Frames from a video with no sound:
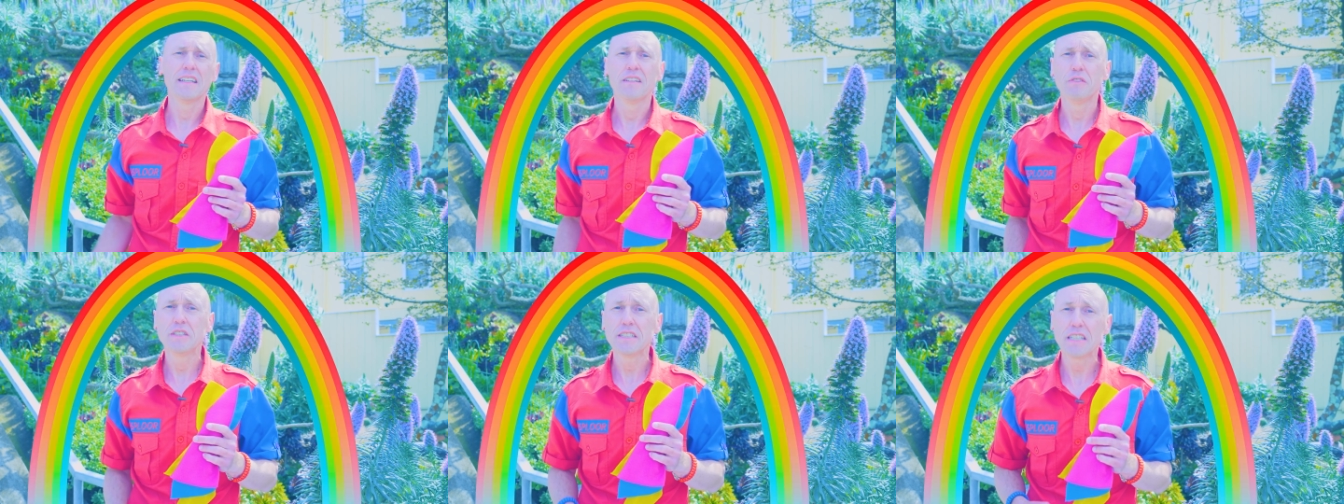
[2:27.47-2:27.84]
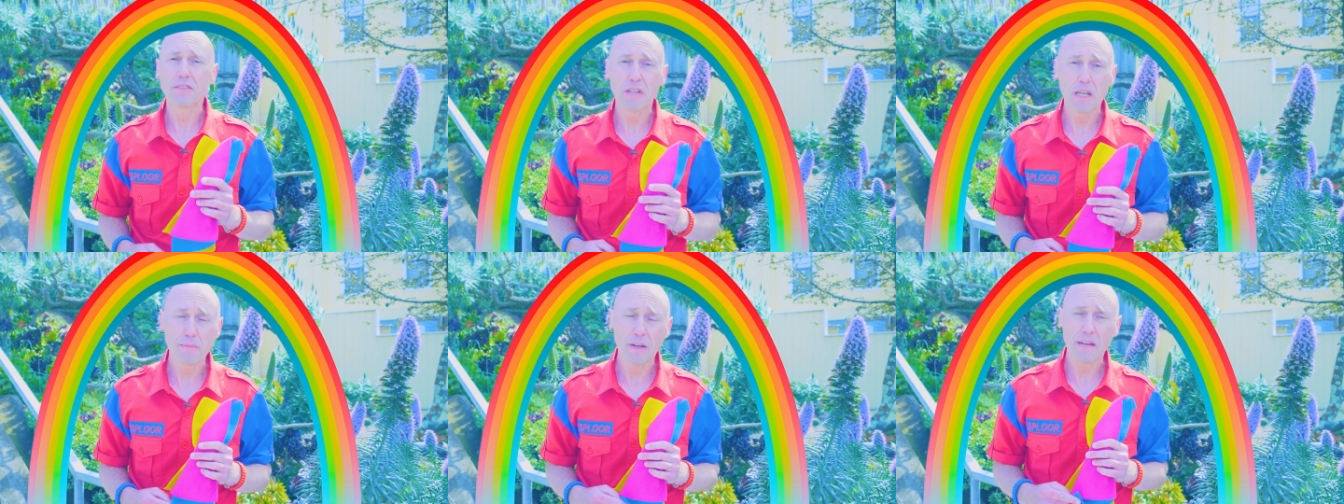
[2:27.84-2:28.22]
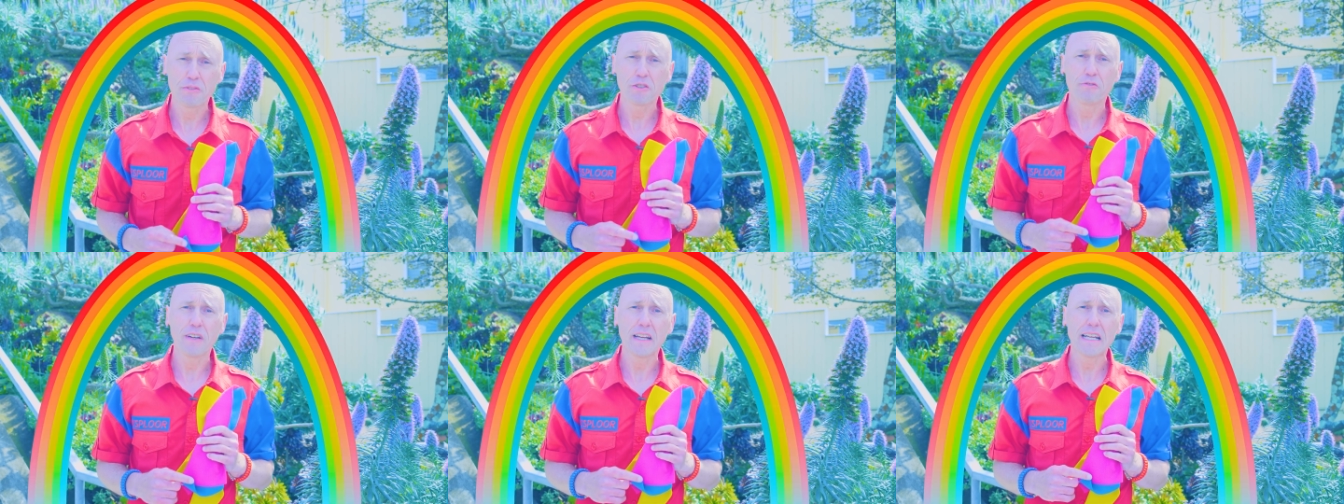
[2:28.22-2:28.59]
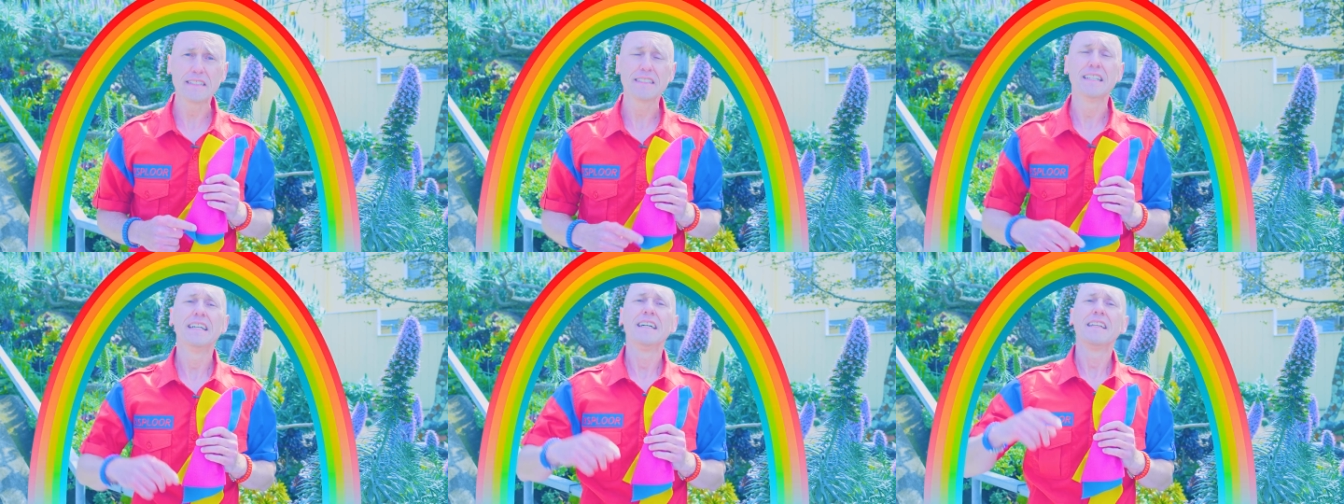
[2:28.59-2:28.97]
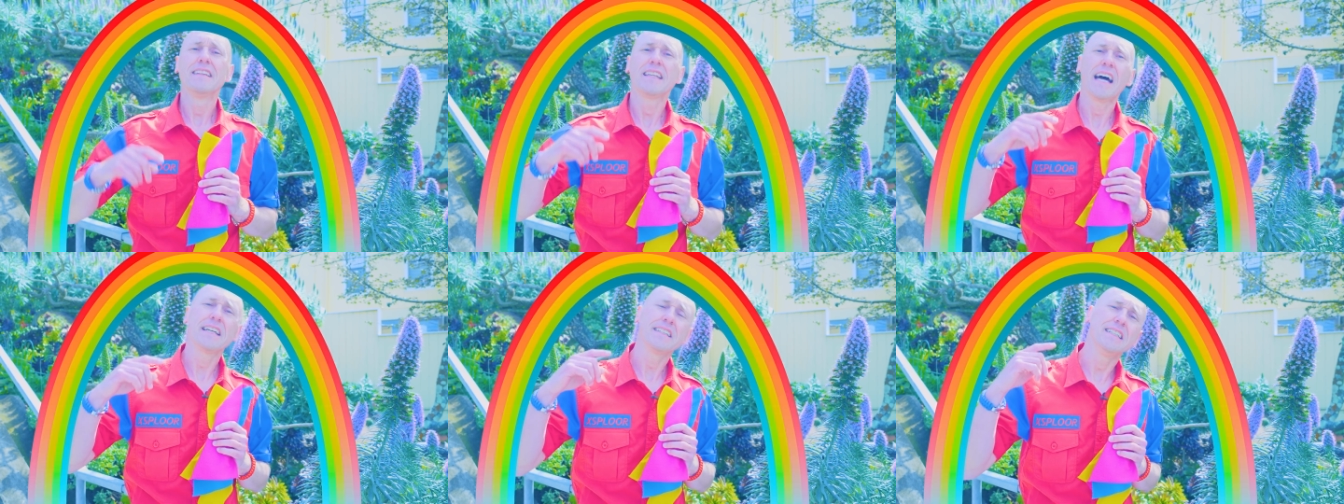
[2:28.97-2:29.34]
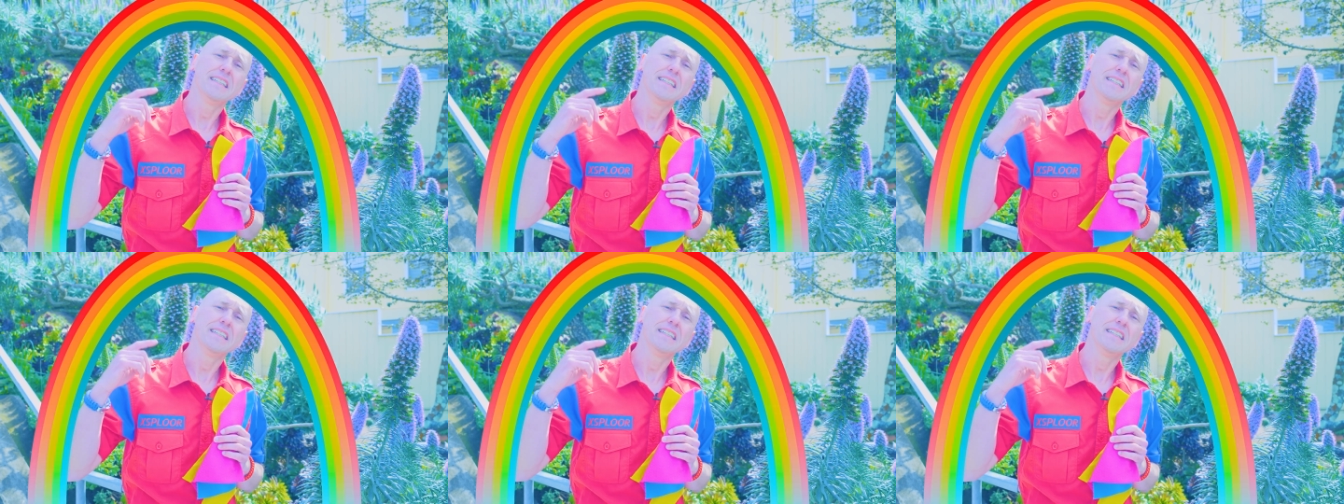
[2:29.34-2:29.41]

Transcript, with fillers: When you see a rainbow after it rains, that